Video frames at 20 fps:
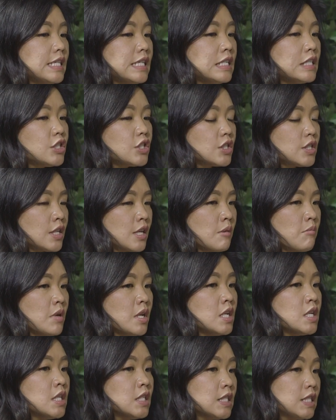teach
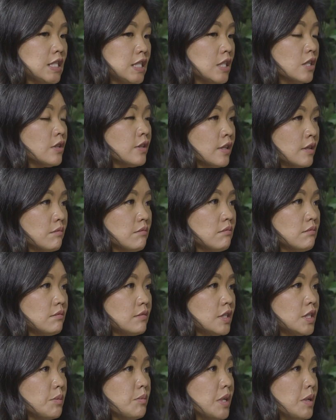them and instill
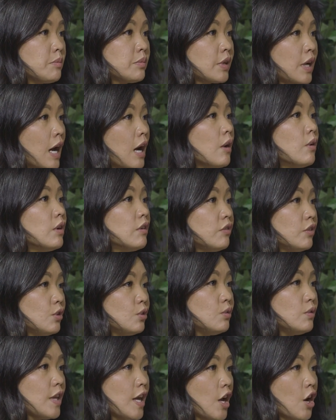them to be proud of
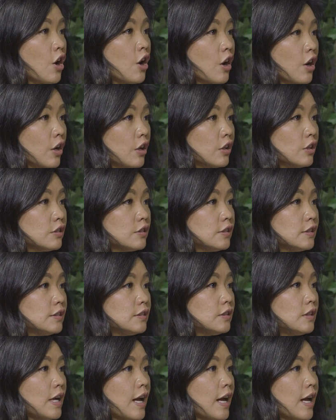who they are,